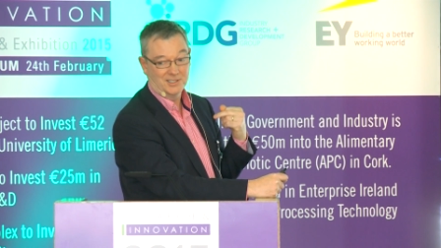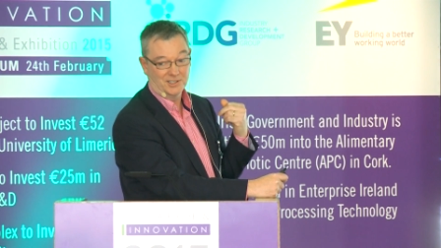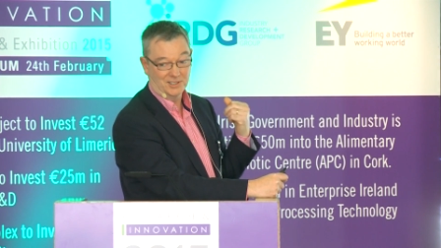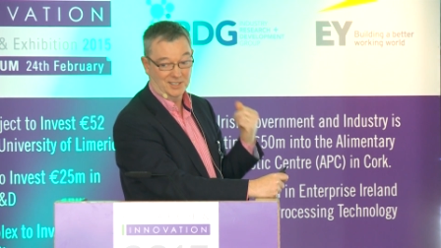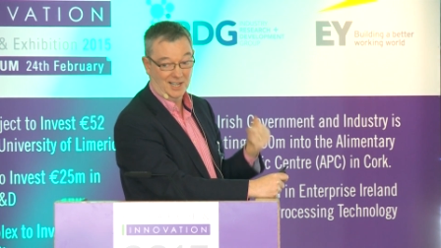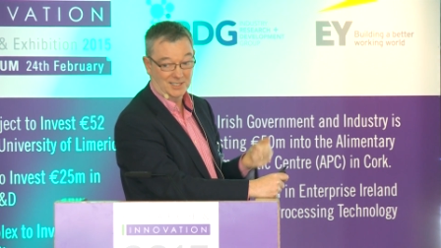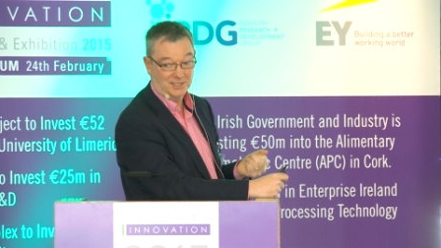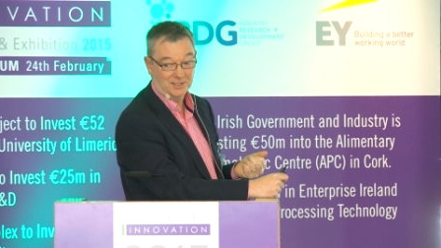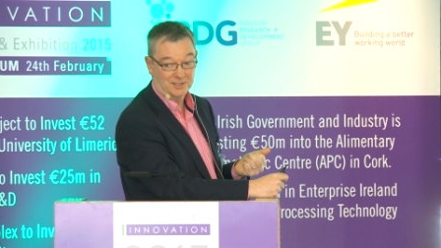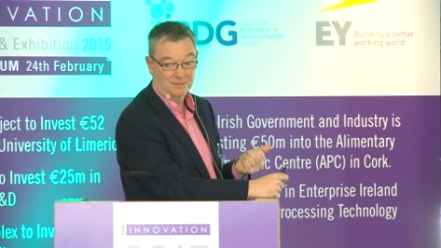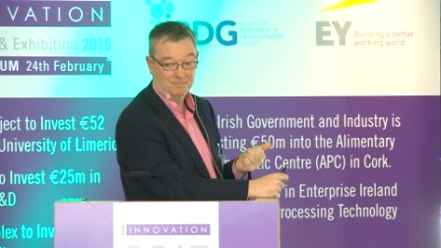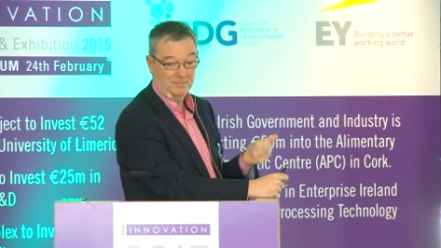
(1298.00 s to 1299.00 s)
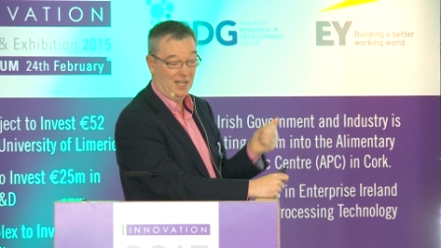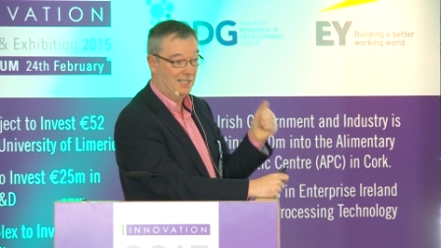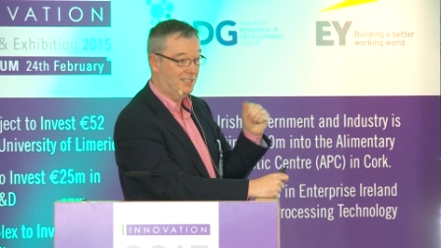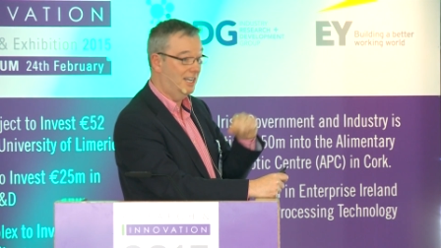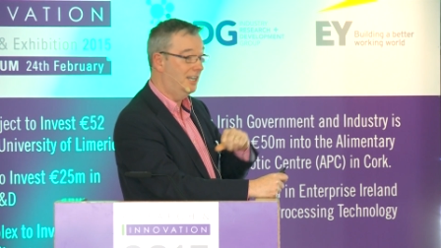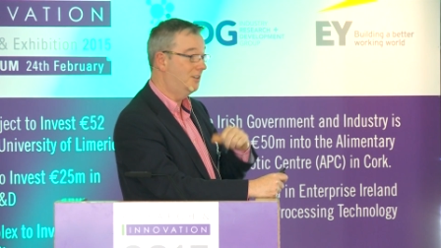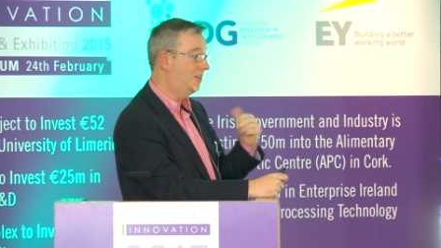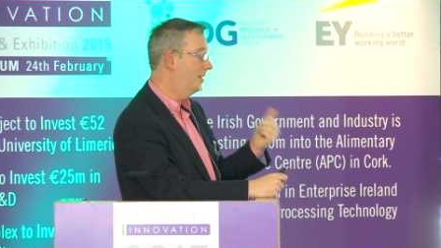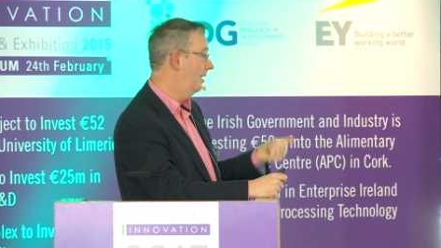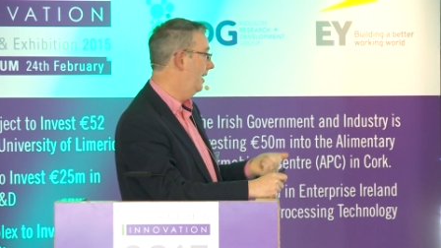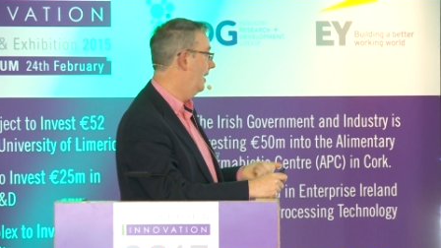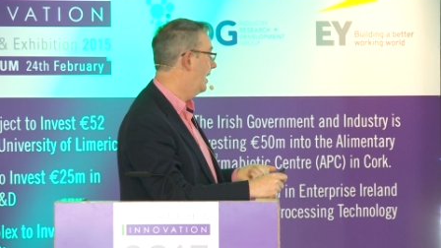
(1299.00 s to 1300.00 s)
successes. That's internally and